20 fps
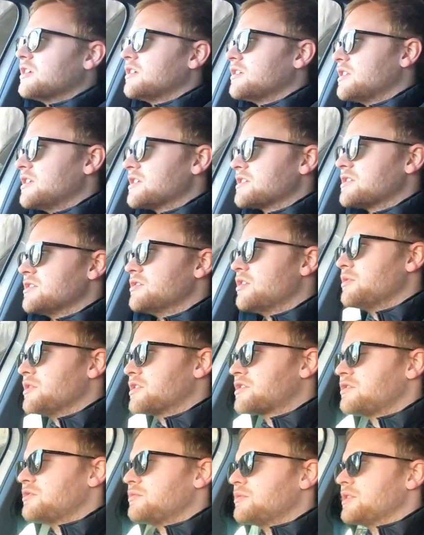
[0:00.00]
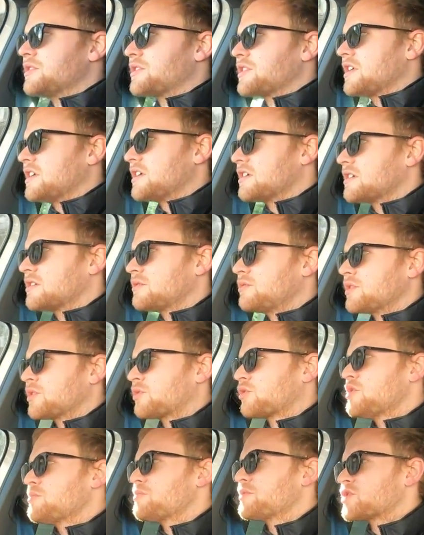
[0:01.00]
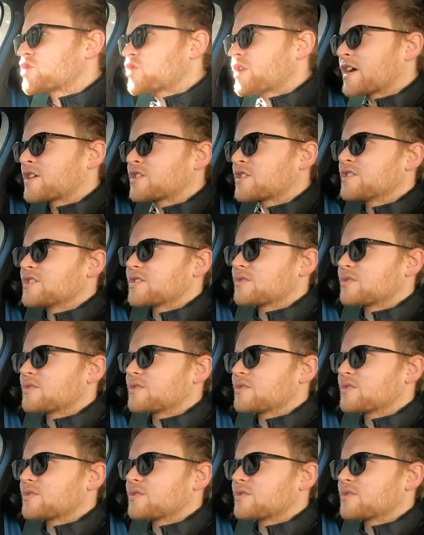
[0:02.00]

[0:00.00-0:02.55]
there's no issue with grip, and traction's